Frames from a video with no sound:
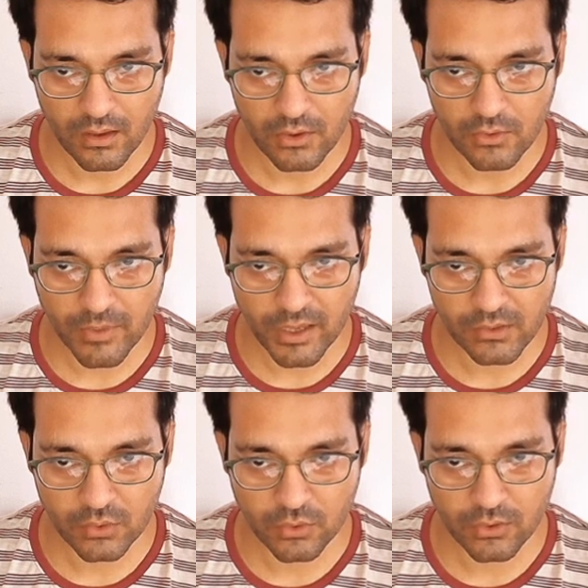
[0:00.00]
You may
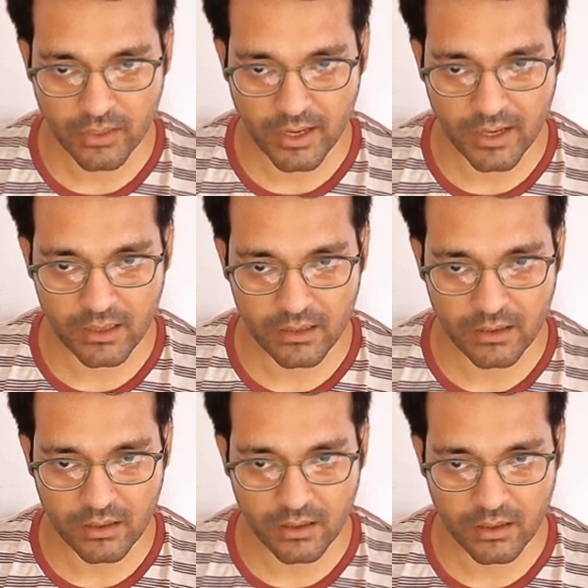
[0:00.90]
ensure that
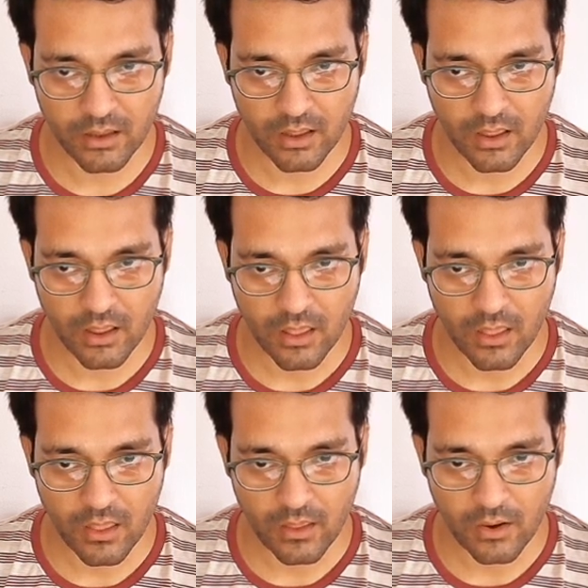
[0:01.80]

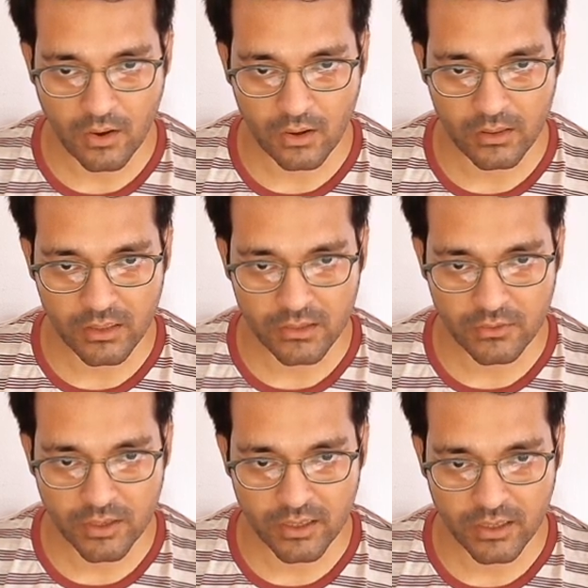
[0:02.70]
all the
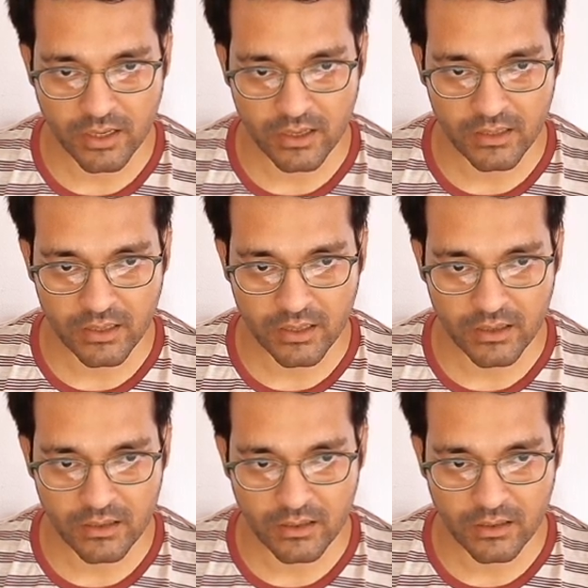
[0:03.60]
students get
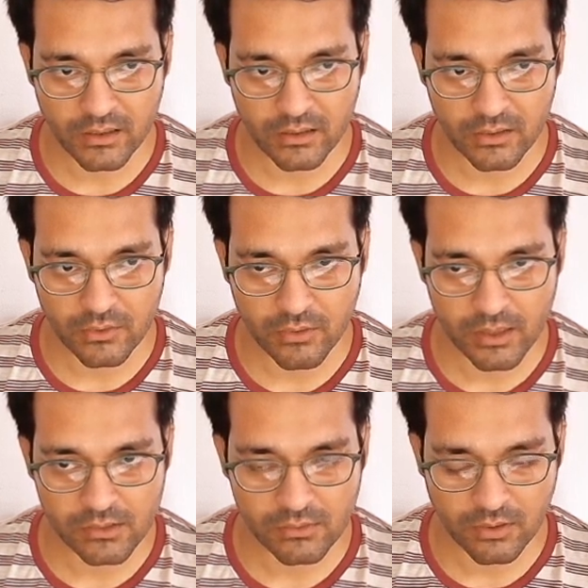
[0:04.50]
their turn to
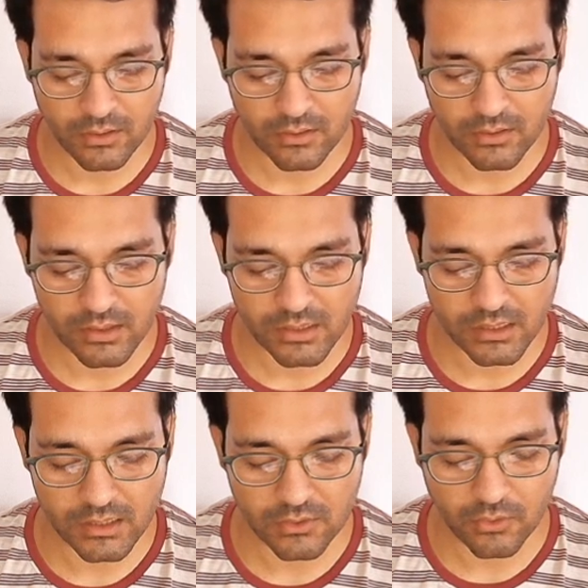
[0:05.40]
answer. This
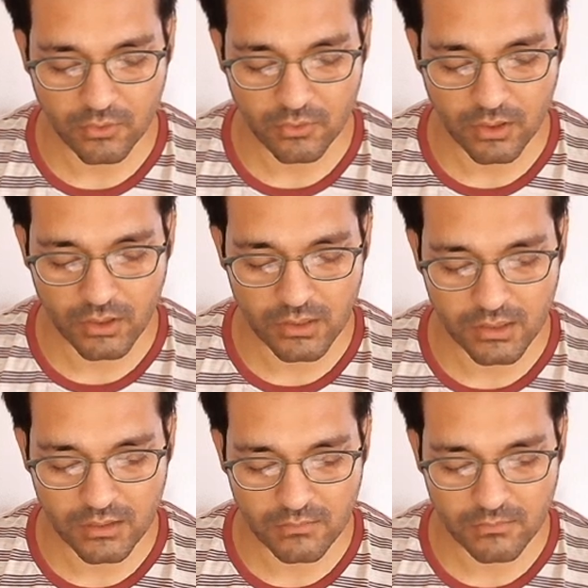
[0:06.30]
is a note to the
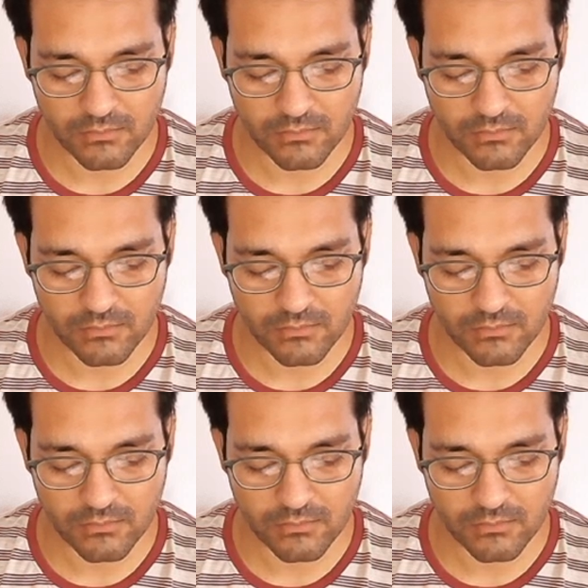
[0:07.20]
teacher.